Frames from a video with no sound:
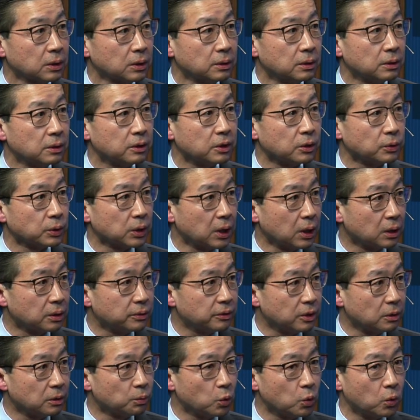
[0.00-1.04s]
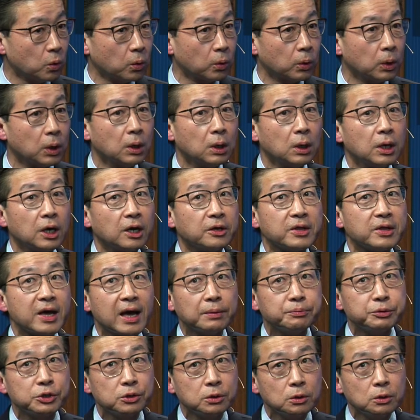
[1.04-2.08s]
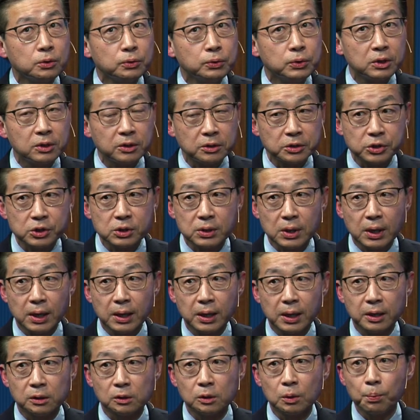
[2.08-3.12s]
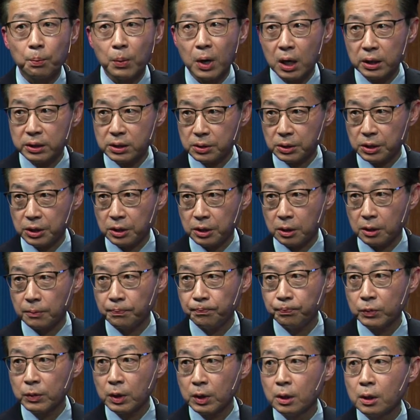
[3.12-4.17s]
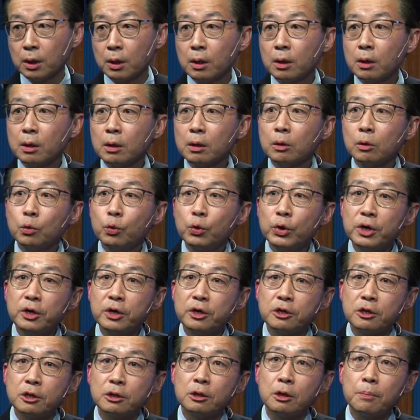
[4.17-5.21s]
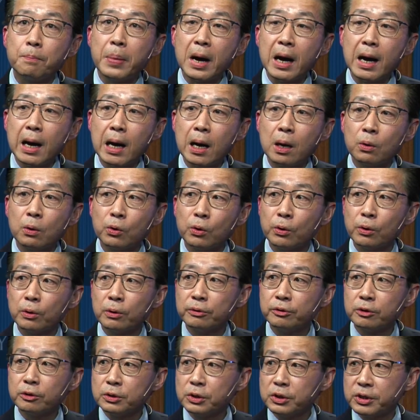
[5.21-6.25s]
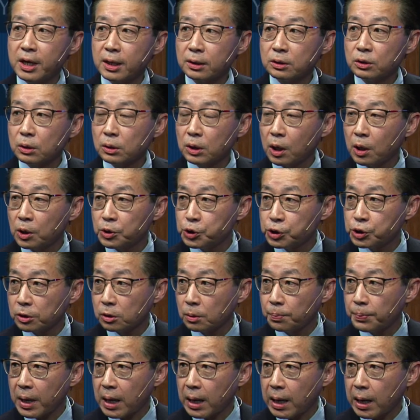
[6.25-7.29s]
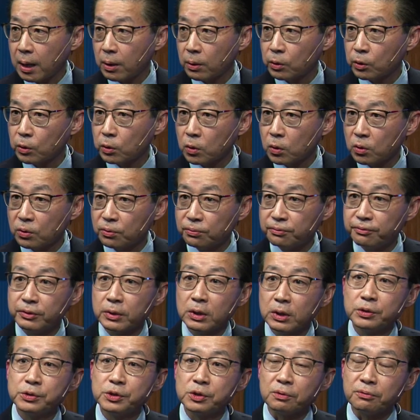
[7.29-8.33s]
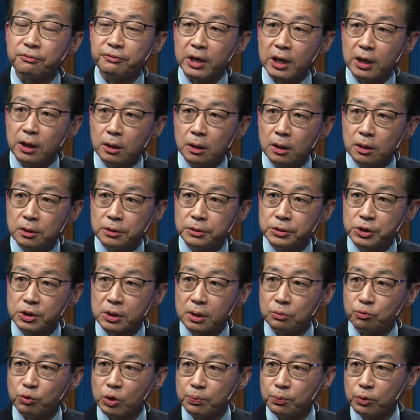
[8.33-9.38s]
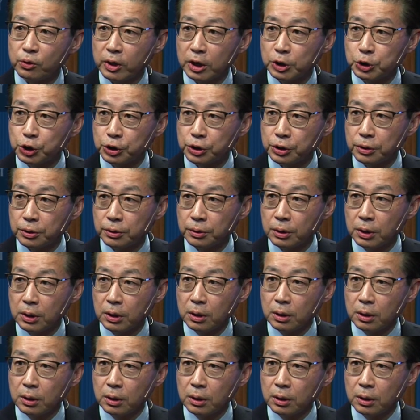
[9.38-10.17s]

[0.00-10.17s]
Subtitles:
they're not. They're more an absolutist-style monarchy. With the power, the technological power of surveillance and repression,